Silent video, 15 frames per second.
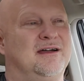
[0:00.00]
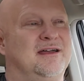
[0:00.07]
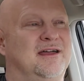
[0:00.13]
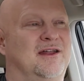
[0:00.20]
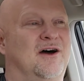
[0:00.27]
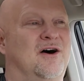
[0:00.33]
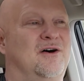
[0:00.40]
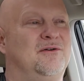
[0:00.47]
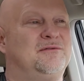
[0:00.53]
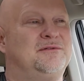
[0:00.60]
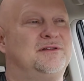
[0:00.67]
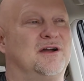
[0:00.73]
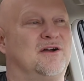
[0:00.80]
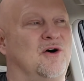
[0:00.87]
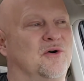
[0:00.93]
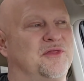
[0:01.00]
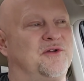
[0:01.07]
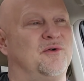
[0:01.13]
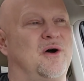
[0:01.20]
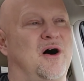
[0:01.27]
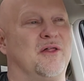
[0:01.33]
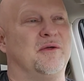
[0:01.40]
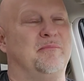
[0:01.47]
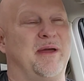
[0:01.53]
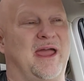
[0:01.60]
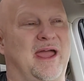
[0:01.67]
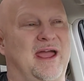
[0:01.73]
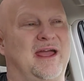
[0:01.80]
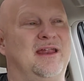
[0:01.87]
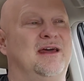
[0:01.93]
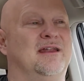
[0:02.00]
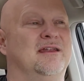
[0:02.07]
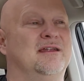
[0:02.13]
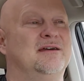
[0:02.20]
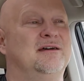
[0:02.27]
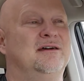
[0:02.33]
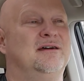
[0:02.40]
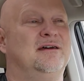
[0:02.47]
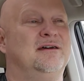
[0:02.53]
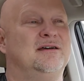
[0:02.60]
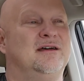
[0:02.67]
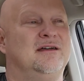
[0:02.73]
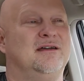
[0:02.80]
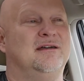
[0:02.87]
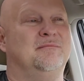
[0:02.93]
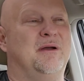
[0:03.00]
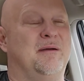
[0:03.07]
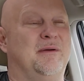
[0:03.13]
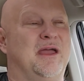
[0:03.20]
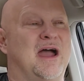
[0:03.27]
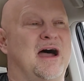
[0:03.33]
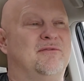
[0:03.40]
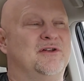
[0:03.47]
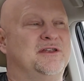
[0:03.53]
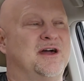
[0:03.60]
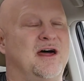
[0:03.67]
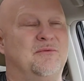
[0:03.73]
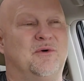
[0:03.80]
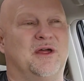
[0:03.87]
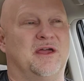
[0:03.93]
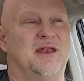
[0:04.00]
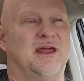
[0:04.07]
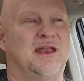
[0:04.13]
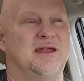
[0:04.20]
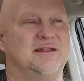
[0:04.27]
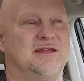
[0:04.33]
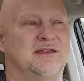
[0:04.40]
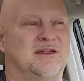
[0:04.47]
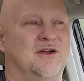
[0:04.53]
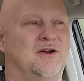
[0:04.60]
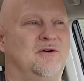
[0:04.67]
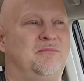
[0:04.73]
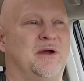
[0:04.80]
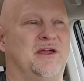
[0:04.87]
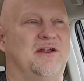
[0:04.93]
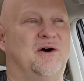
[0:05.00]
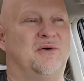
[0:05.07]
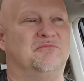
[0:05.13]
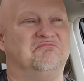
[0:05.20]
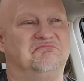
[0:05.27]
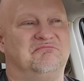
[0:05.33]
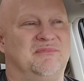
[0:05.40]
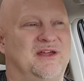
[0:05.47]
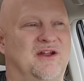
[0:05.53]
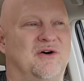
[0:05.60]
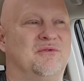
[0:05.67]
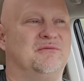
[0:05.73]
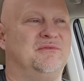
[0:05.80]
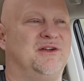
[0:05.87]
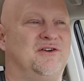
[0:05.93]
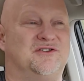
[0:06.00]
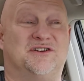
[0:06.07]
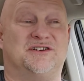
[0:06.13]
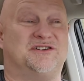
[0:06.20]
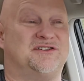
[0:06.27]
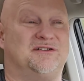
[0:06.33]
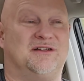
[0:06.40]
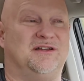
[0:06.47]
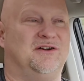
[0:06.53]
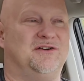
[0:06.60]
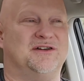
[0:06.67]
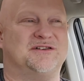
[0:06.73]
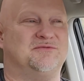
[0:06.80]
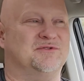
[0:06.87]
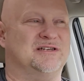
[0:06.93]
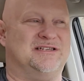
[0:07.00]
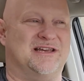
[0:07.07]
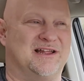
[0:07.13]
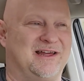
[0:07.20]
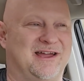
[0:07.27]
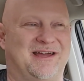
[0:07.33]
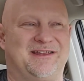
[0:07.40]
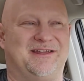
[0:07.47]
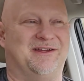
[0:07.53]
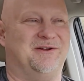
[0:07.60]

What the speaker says: You know, to go through all the pain, and maybe you haven't done what you needed to do, but you're just resilient.